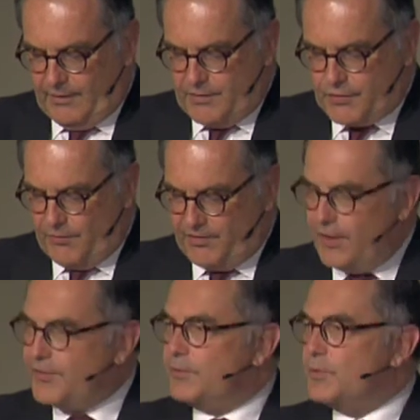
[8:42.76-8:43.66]
So with
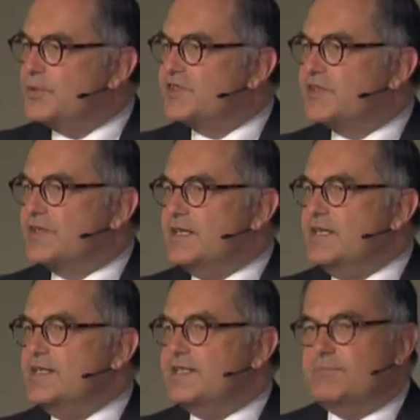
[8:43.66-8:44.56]
other words, the
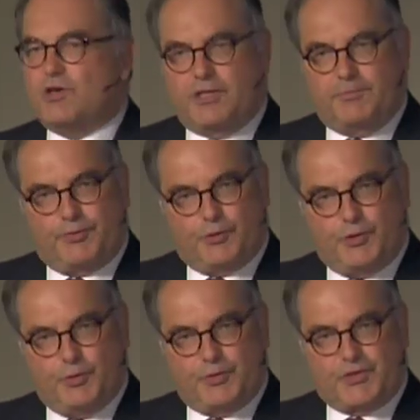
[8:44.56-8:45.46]
easy money
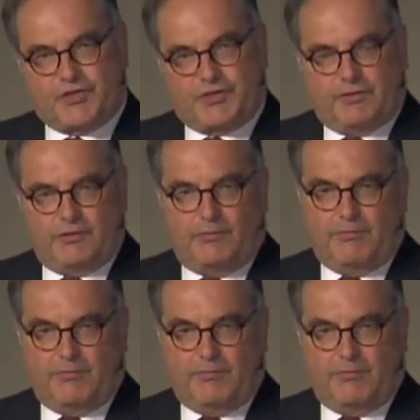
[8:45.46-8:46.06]
produced